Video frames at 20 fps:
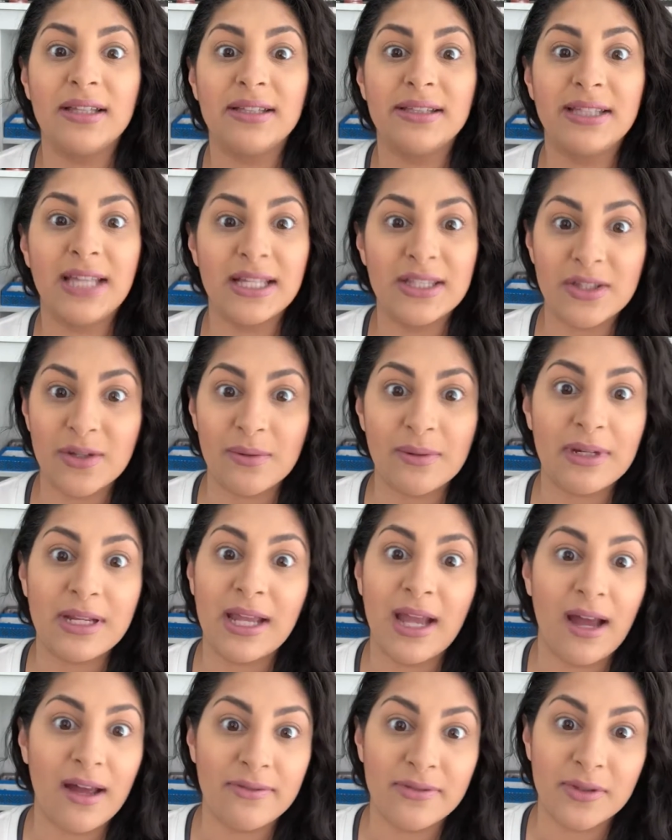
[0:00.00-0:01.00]
that's already
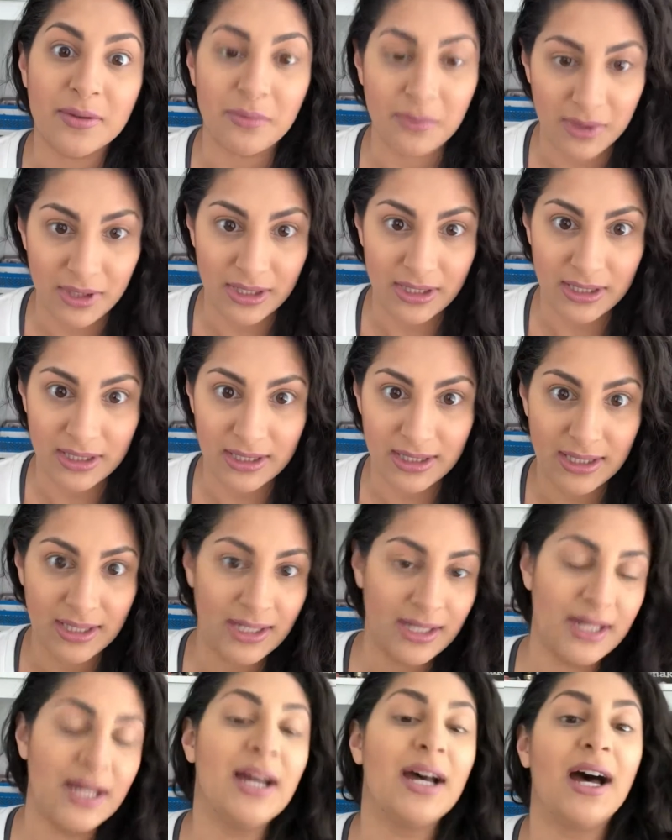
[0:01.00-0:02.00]
half the work.
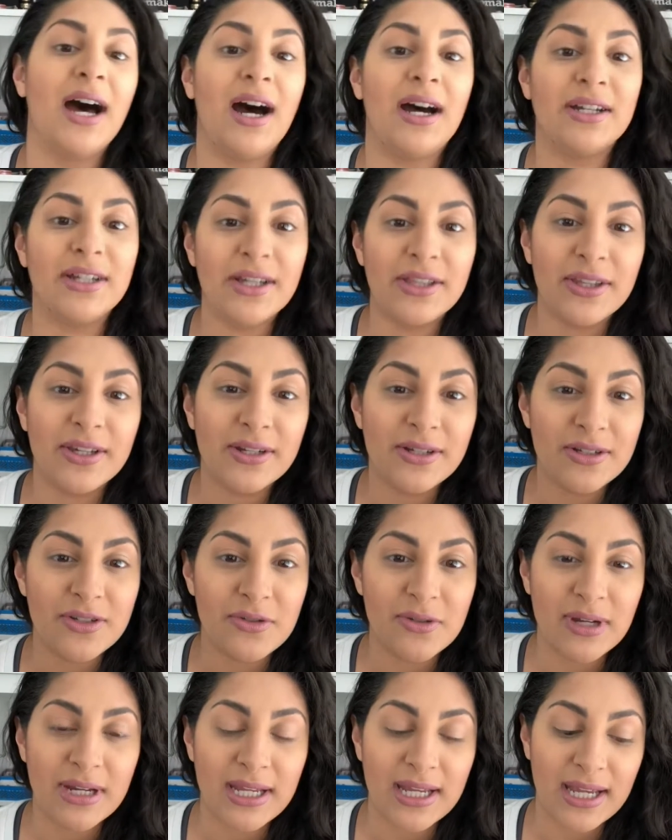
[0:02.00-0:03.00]
Another
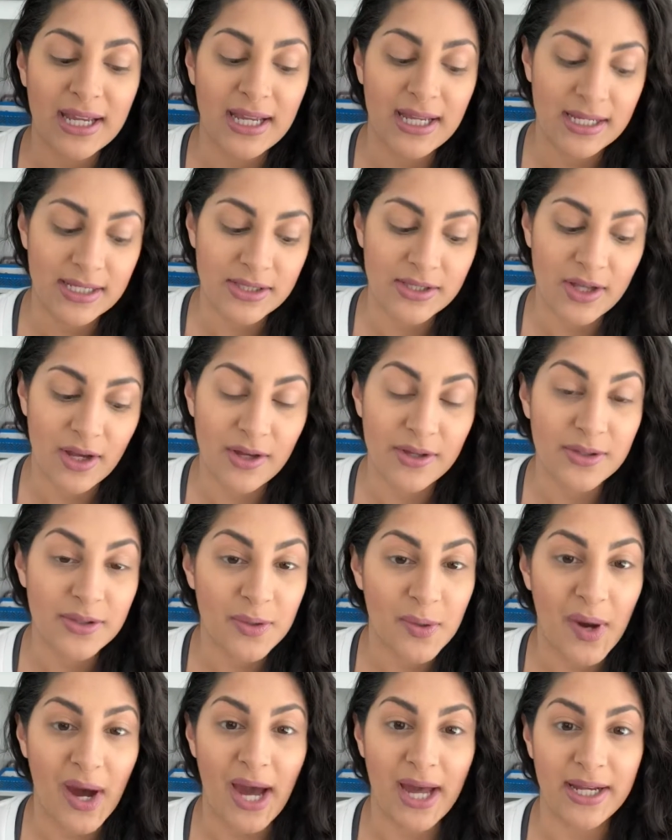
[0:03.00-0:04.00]
trick is
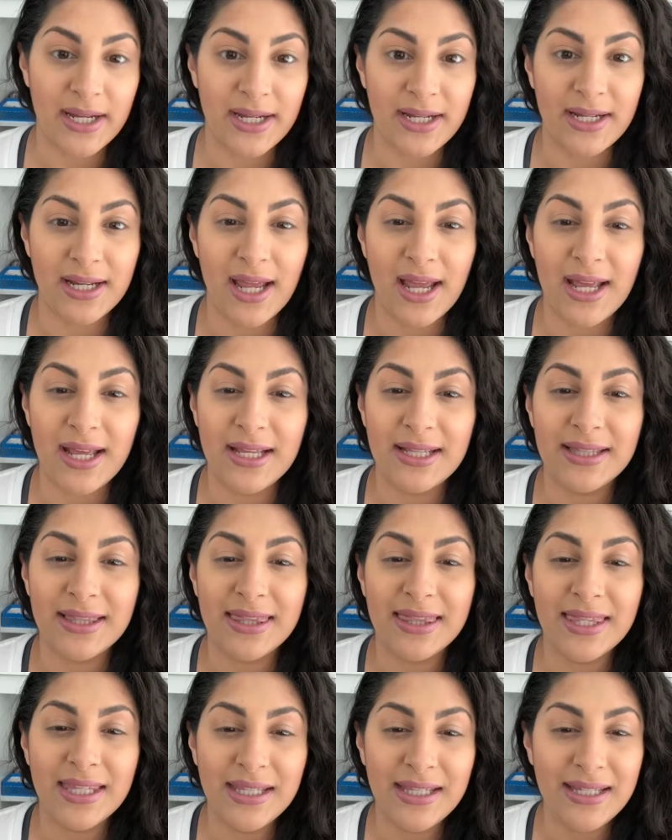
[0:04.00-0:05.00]
also adding a
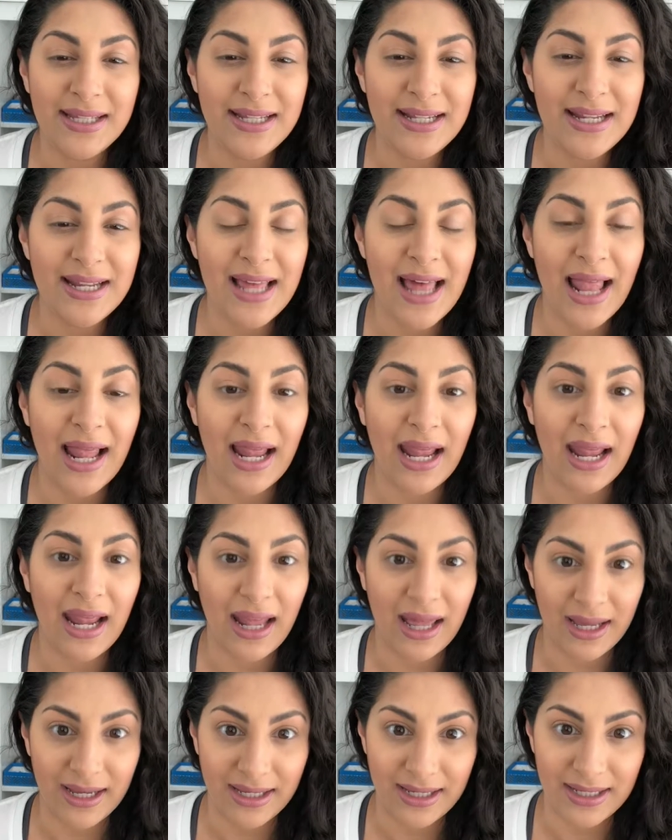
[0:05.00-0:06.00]
thin
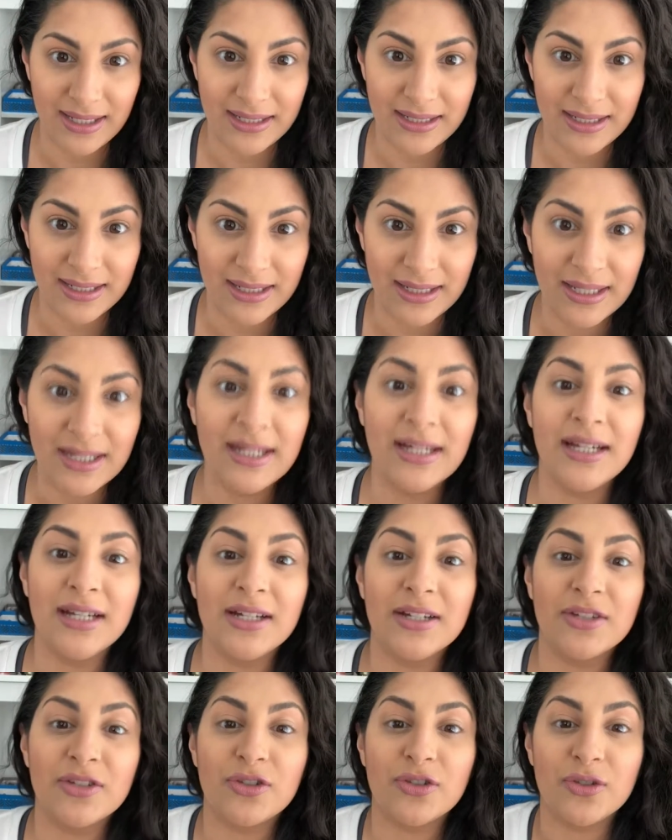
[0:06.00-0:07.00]
line.
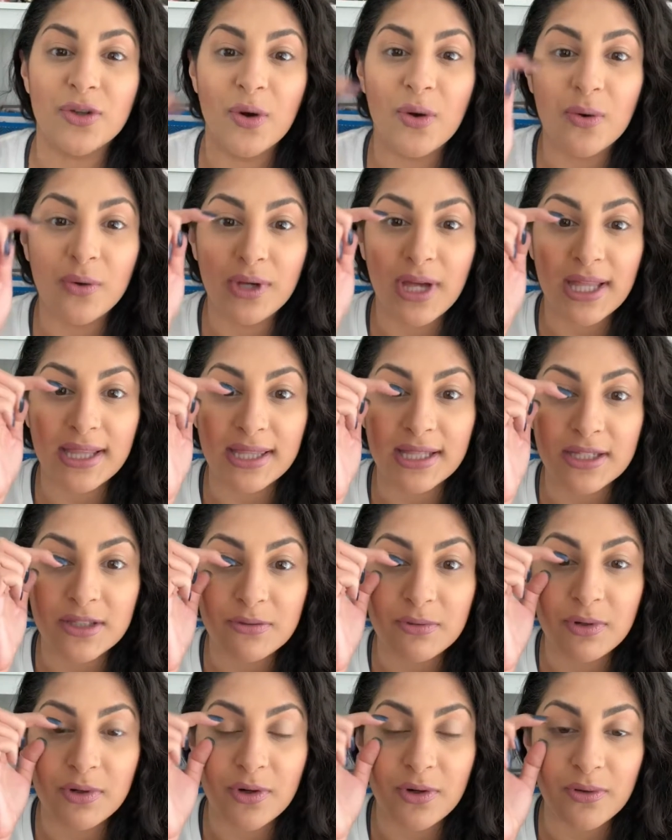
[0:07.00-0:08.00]
So this
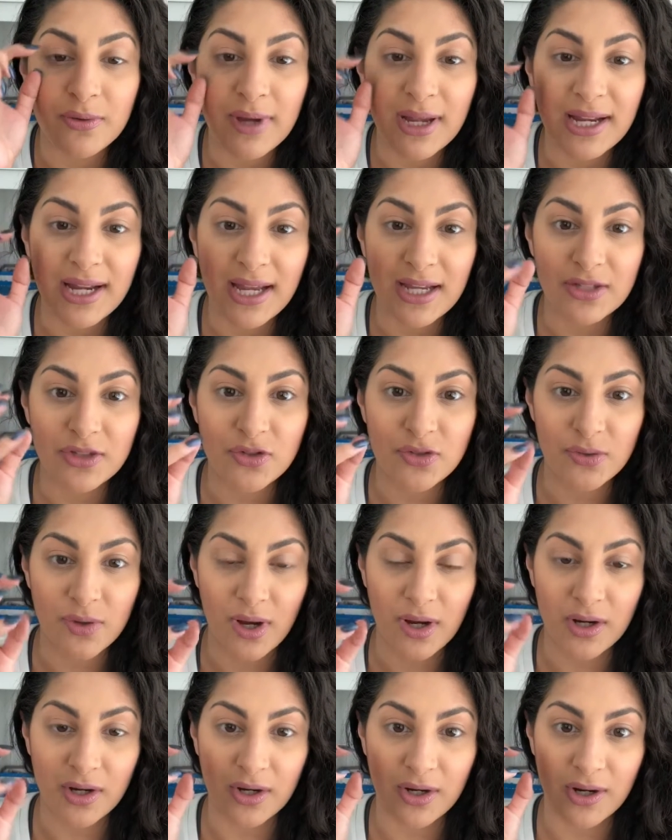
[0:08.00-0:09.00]
will create a
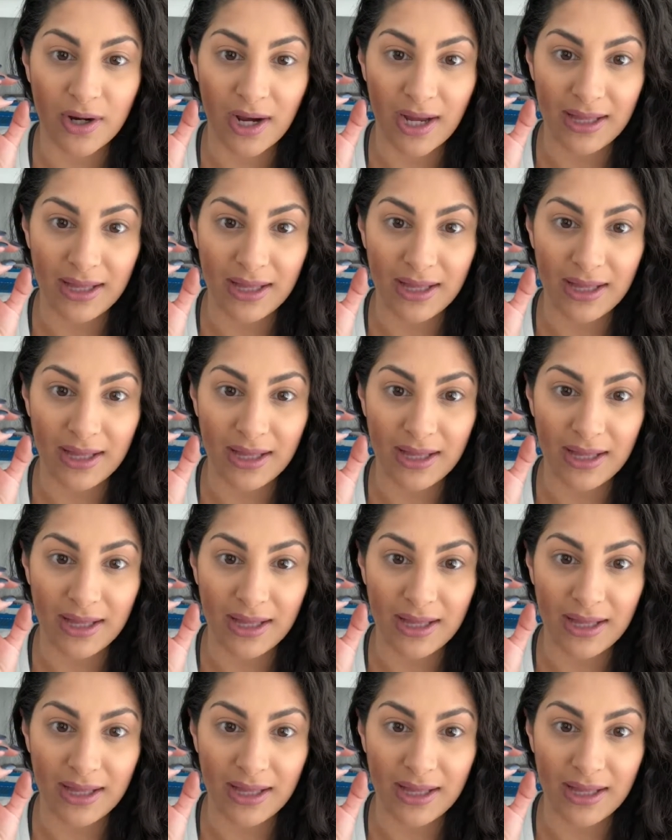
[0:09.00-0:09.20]
stronger